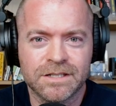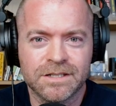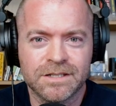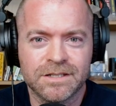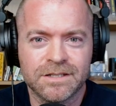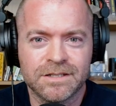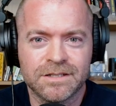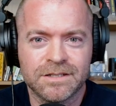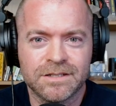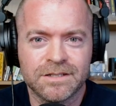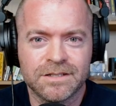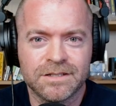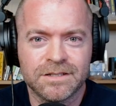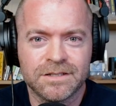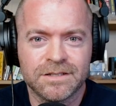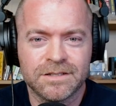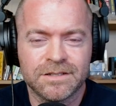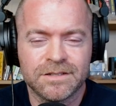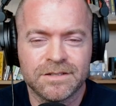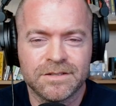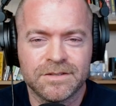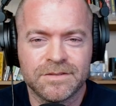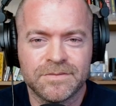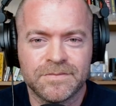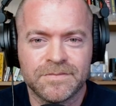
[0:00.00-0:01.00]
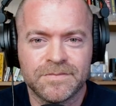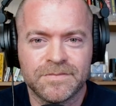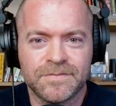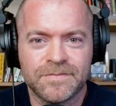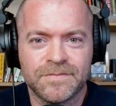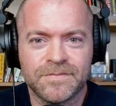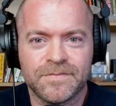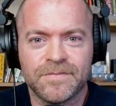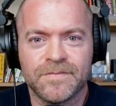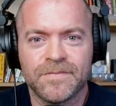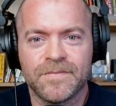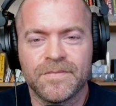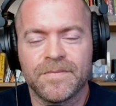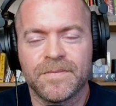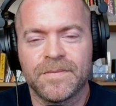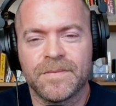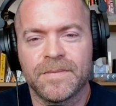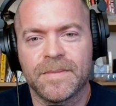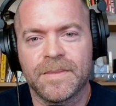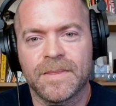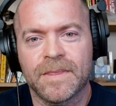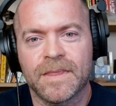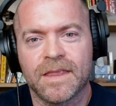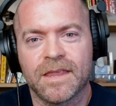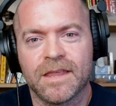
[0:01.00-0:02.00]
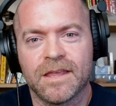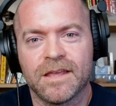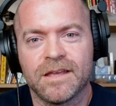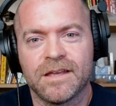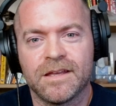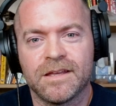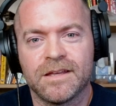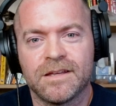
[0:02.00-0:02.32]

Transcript: [no speech]